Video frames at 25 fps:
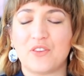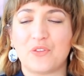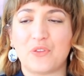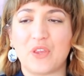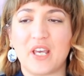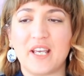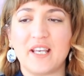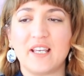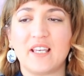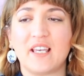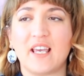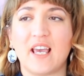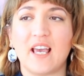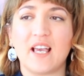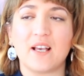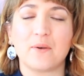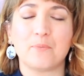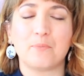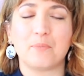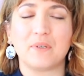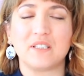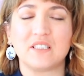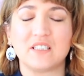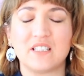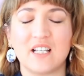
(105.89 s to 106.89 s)

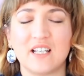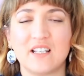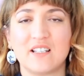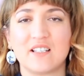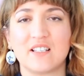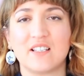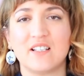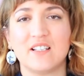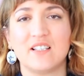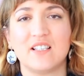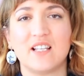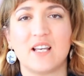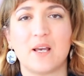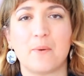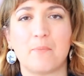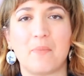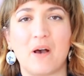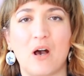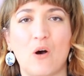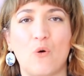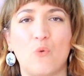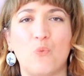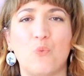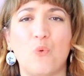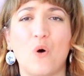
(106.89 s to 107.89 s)
thinking particularly
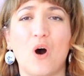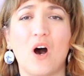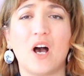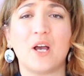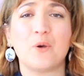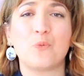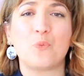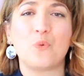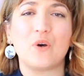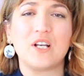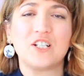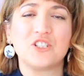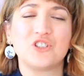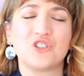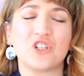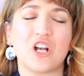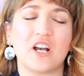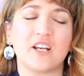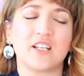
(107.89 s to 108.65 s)
about what I wish